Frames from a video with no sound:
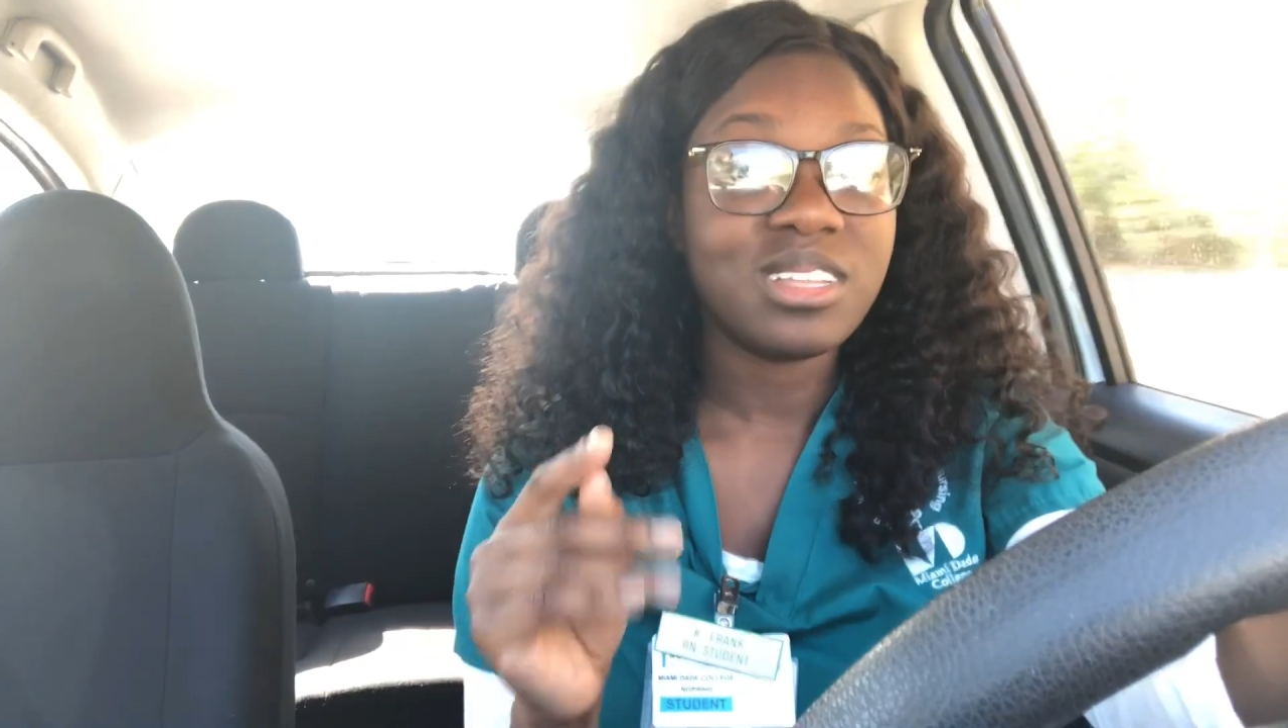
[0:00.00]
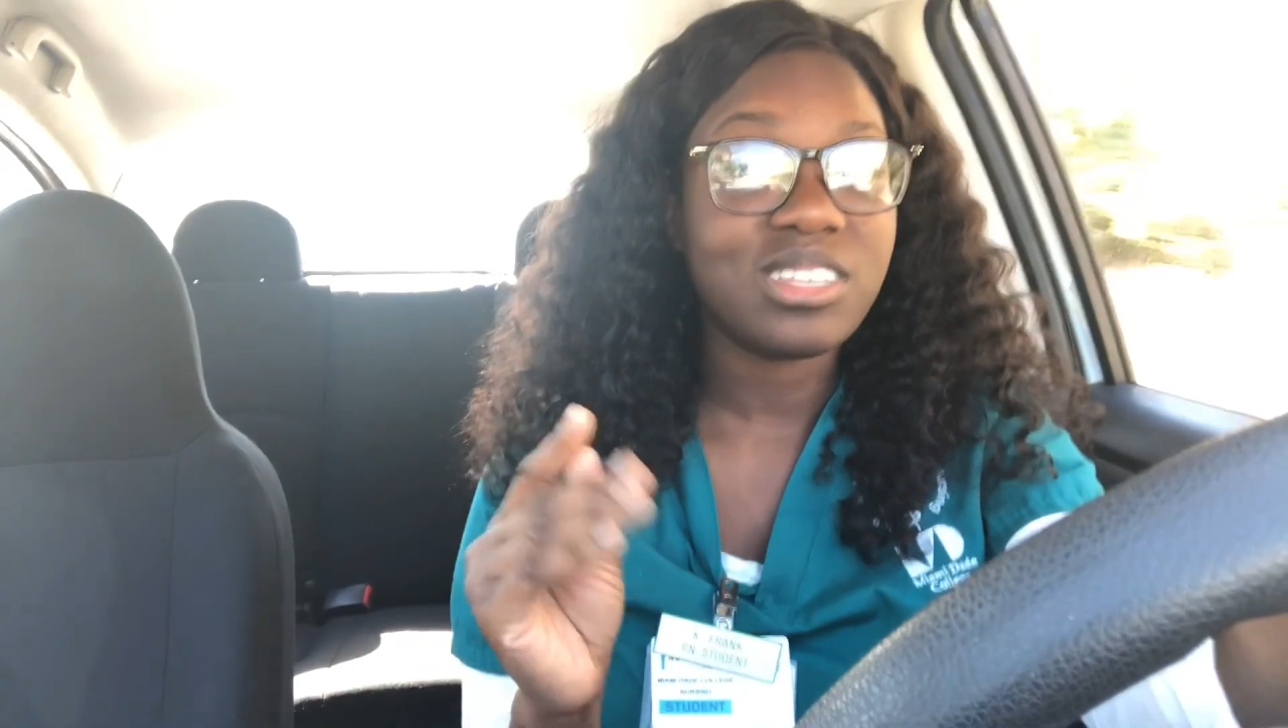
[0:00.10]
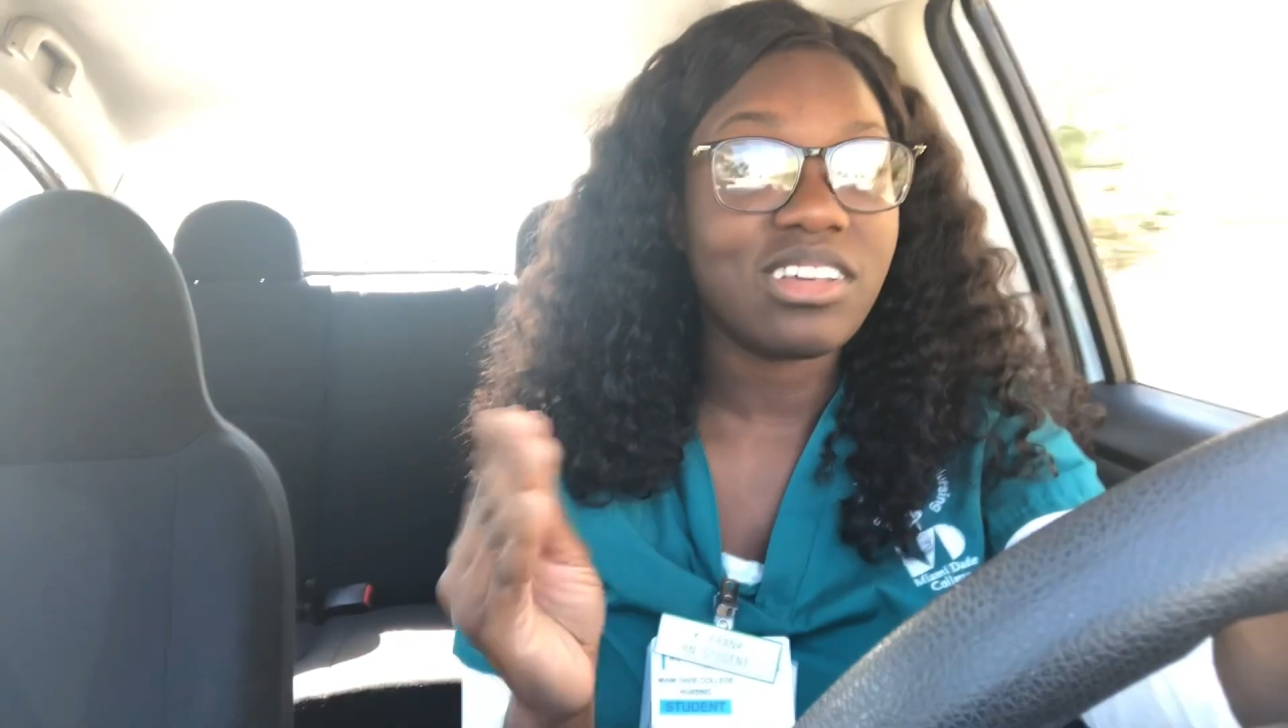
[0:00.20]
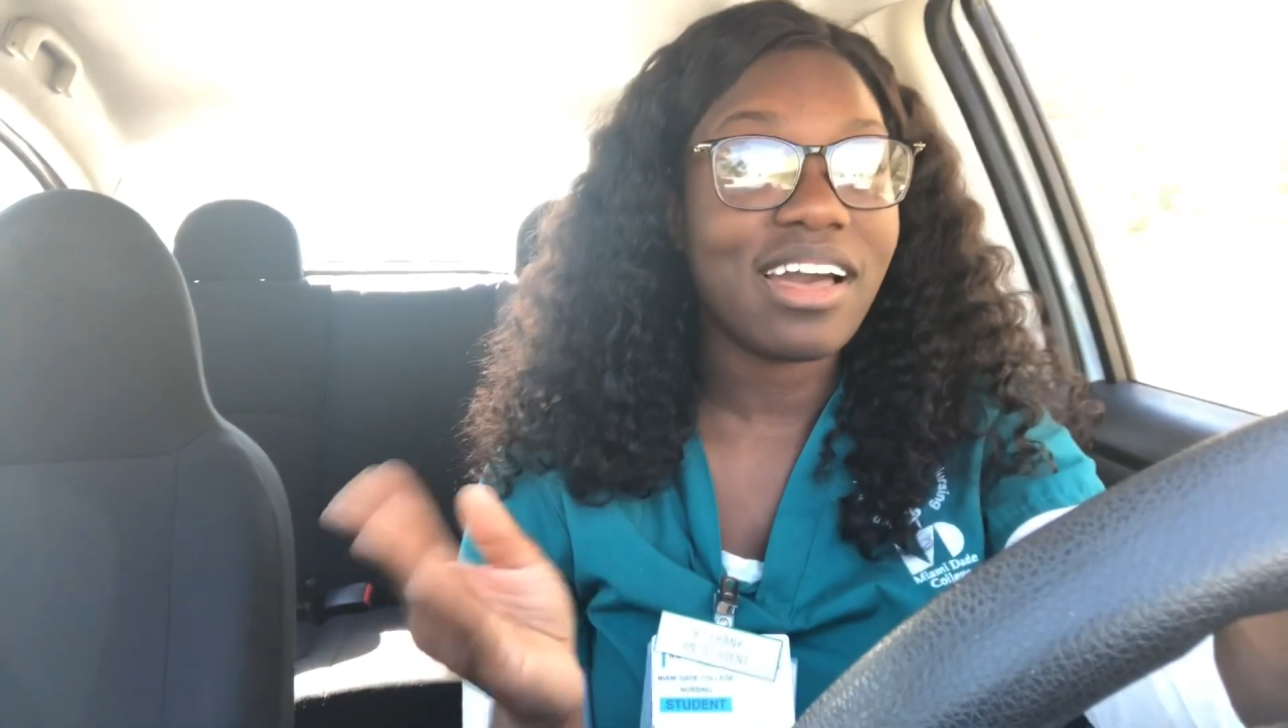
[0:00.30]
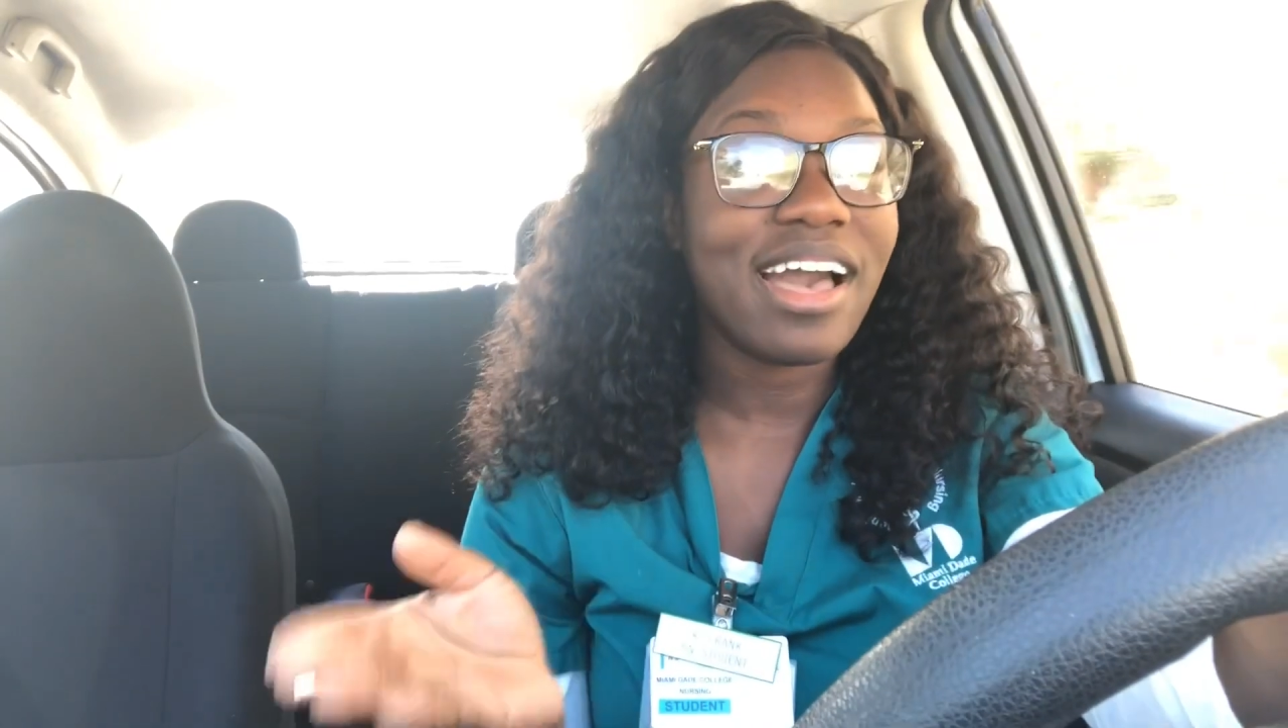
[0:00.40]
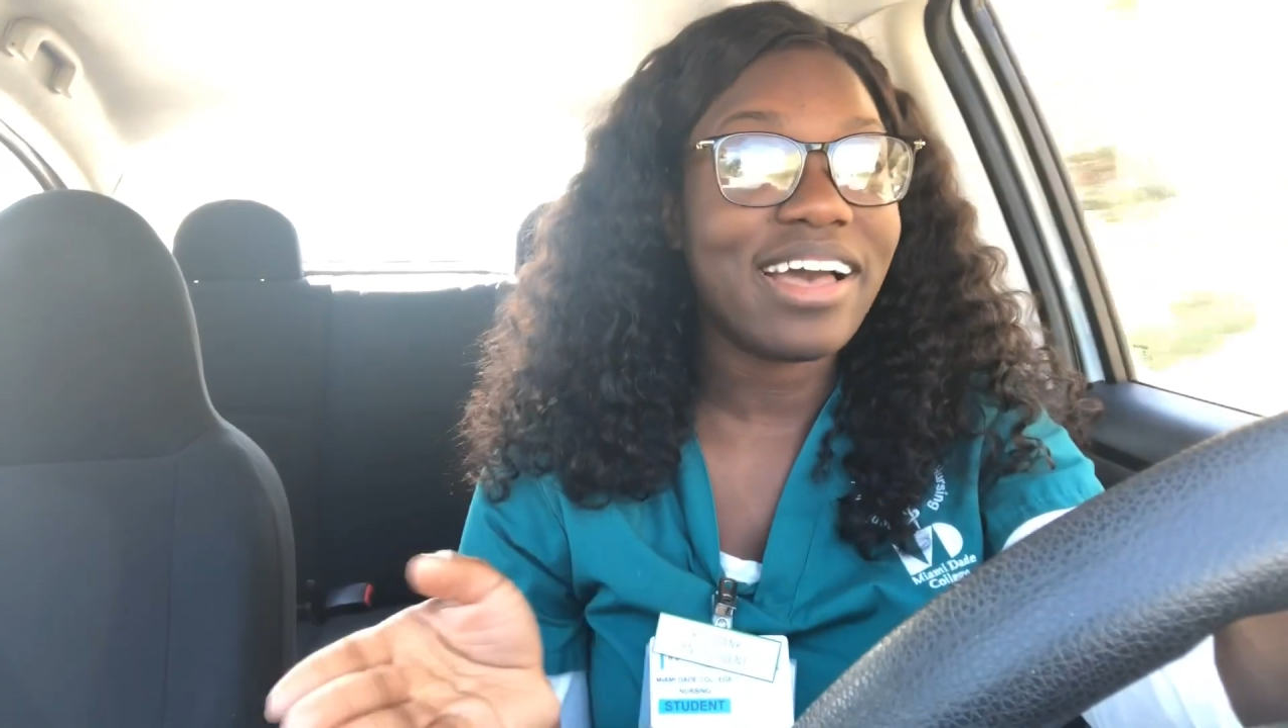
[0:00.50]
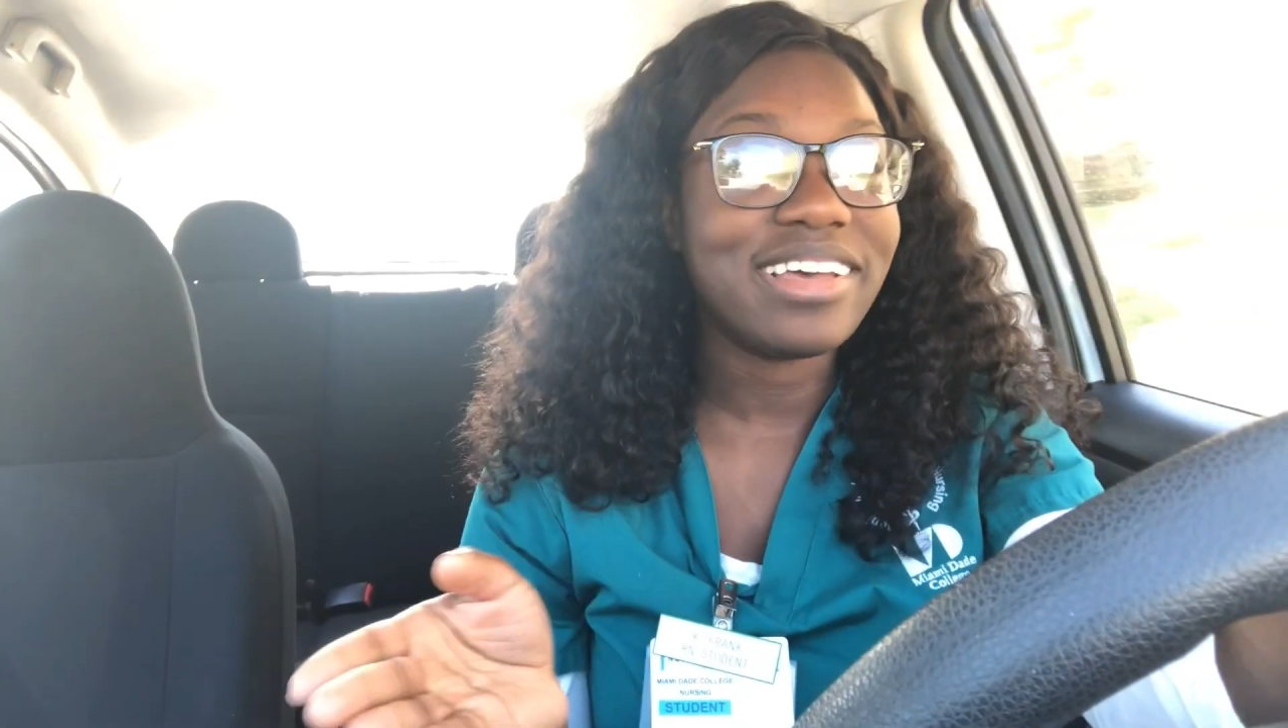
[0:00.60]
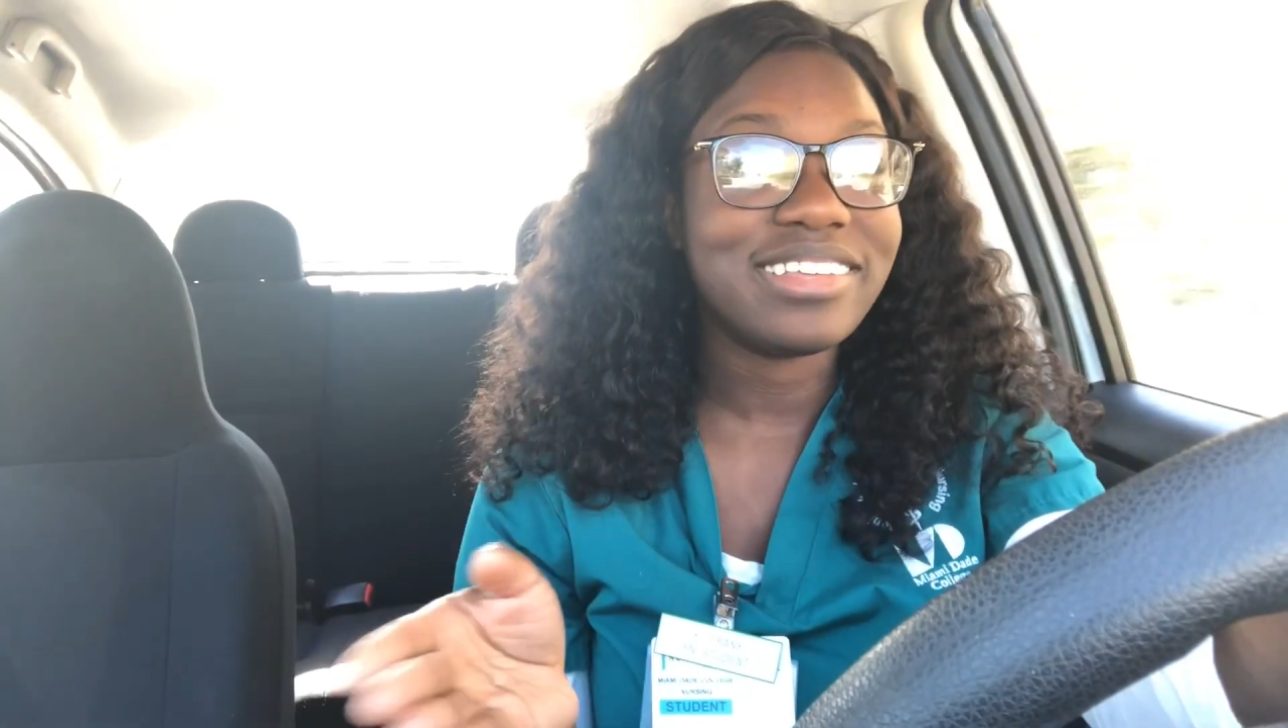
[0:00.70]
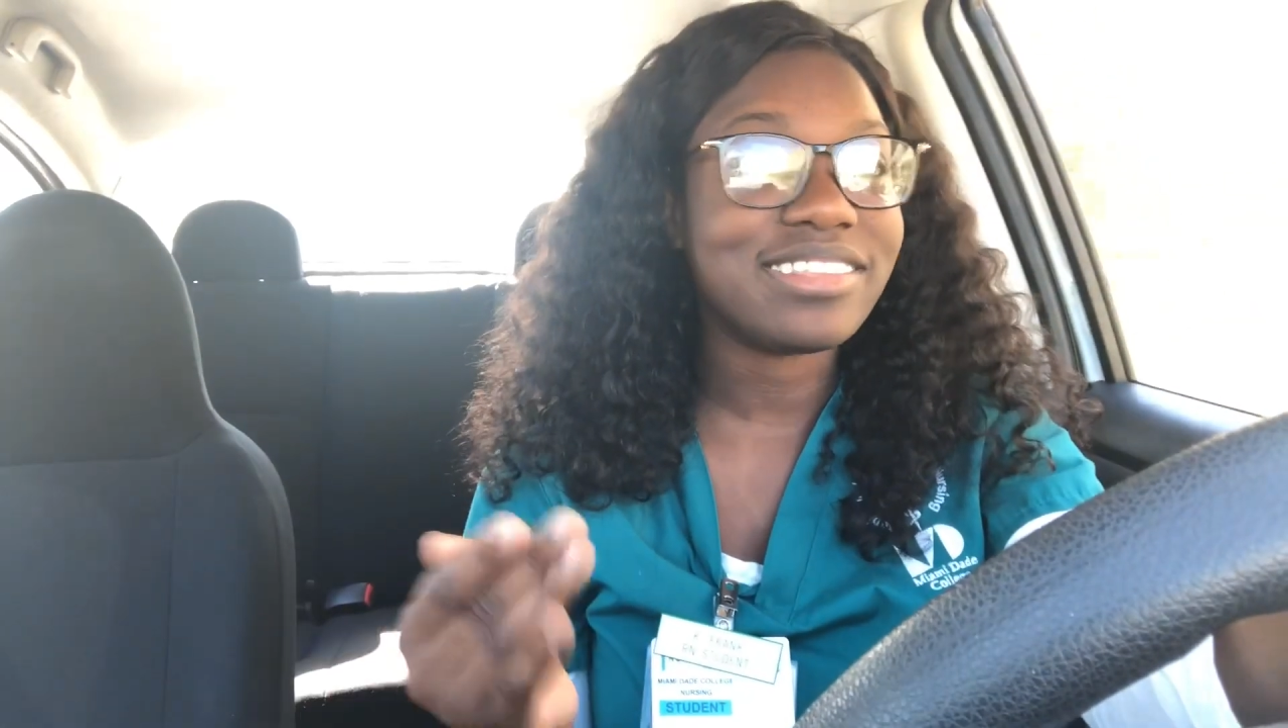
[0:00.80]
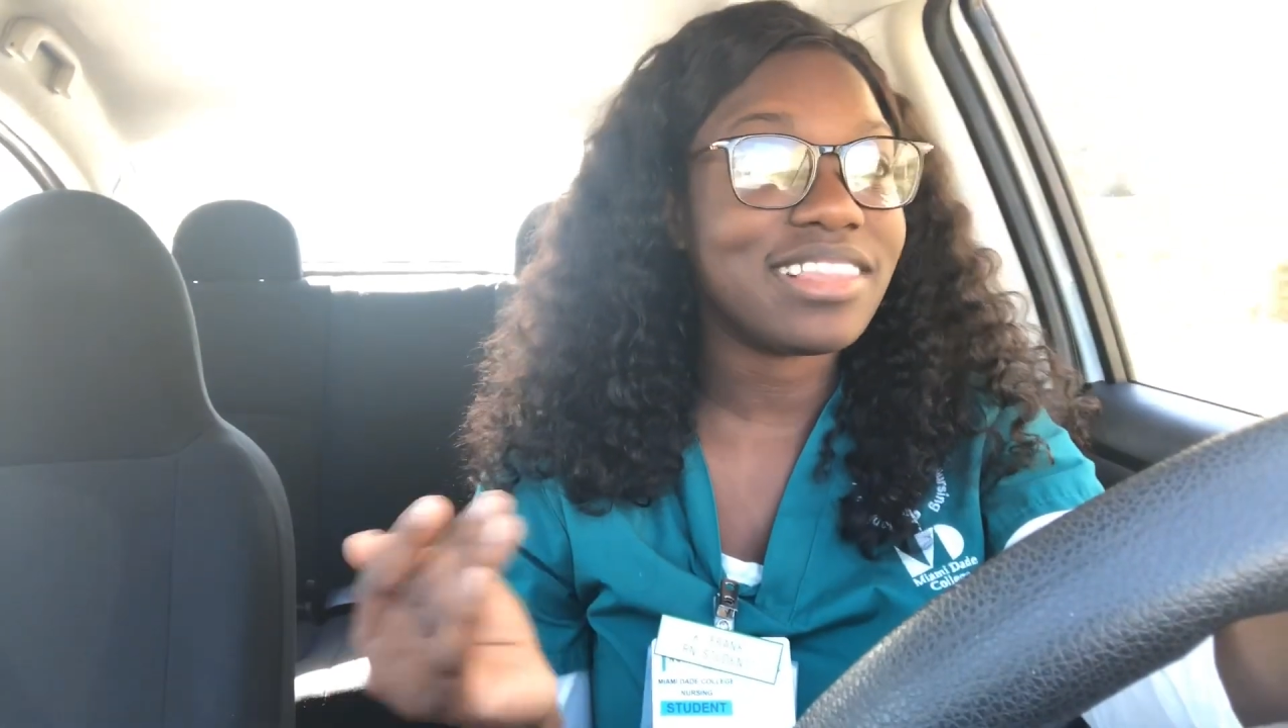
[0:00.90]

so guys,